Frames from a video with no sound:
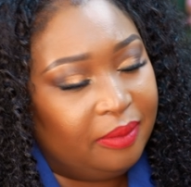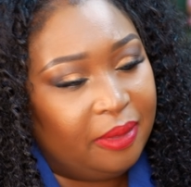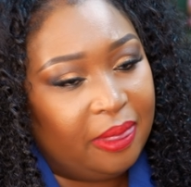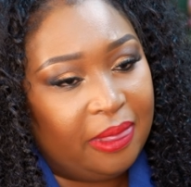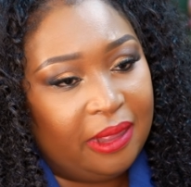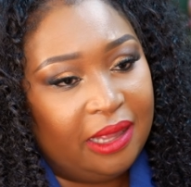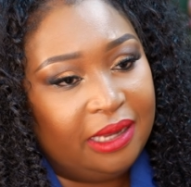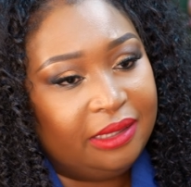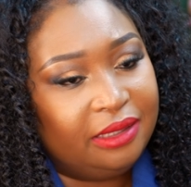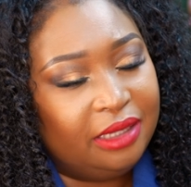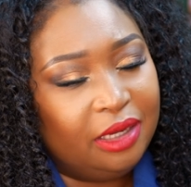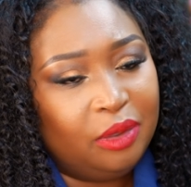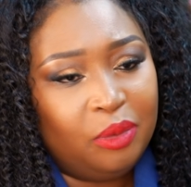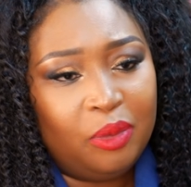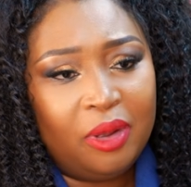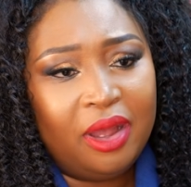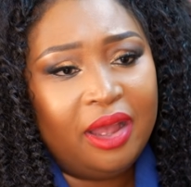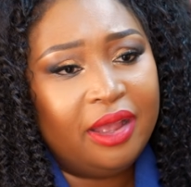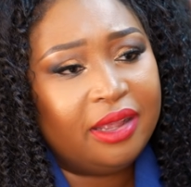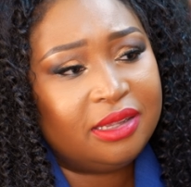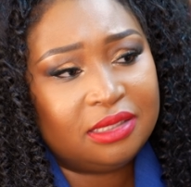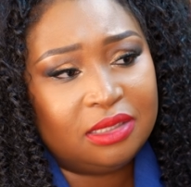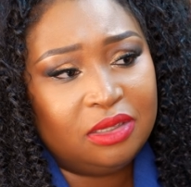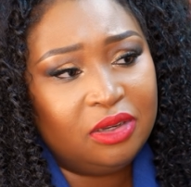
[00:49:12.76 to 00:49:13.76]
It
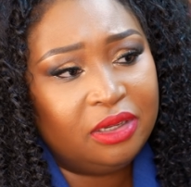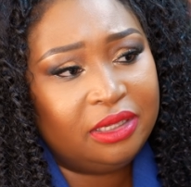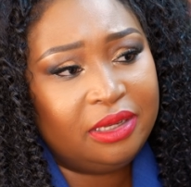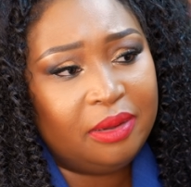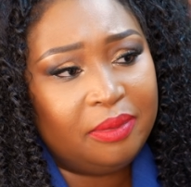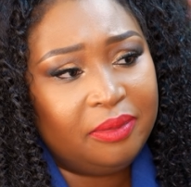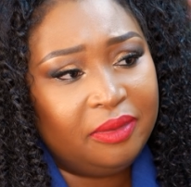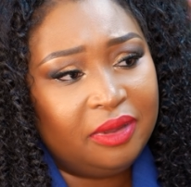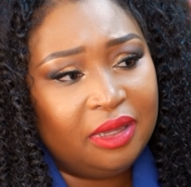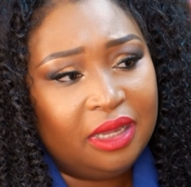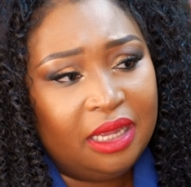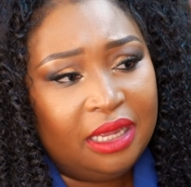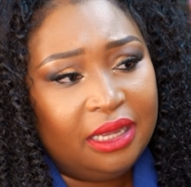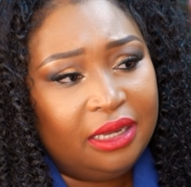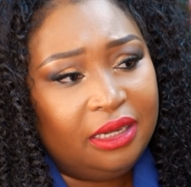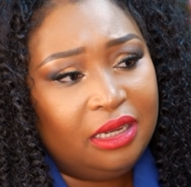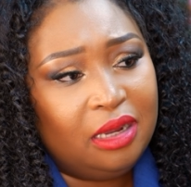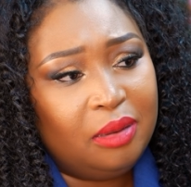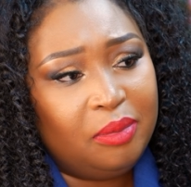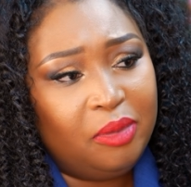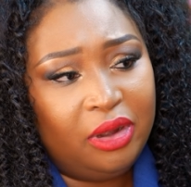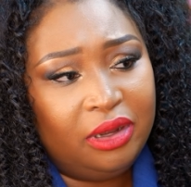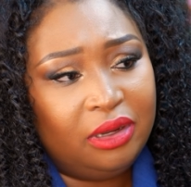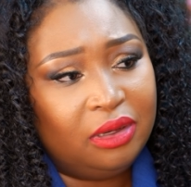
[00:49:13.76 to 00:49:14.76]
works. Look,
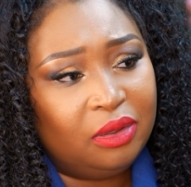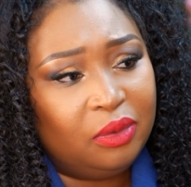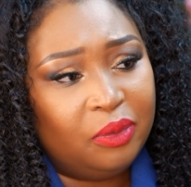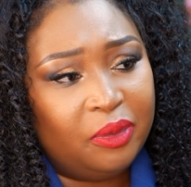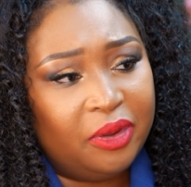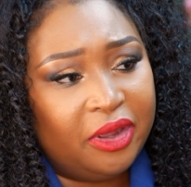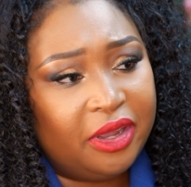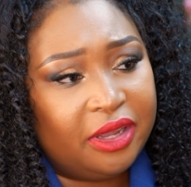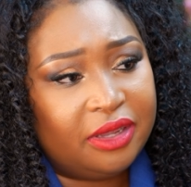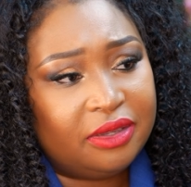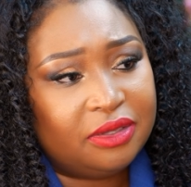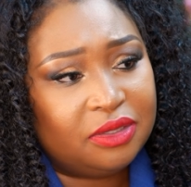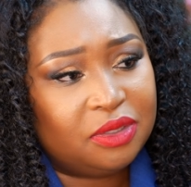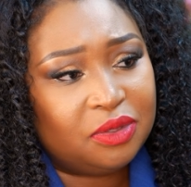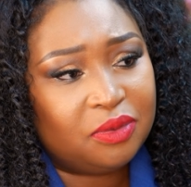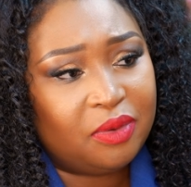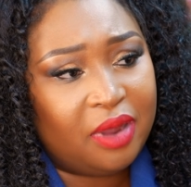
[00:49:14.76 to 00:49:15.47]
the model works,